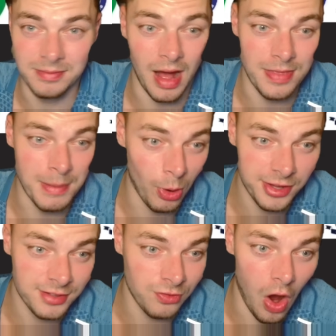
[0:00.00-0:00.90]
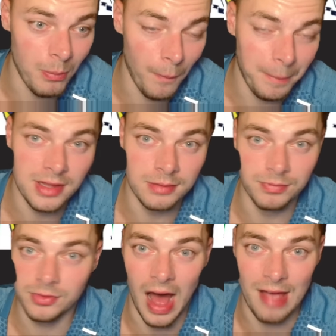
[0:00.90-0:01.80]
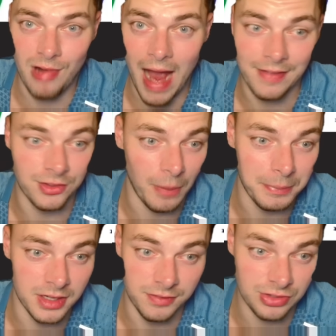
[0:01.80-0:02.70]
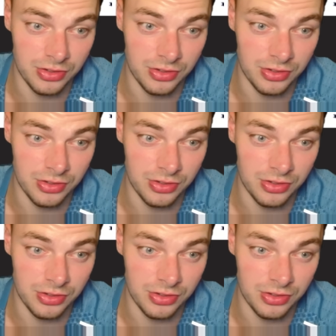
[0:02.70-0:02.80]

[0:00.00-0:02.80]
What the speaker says: Like, the bookies have got them up in, like, right at the top of the division,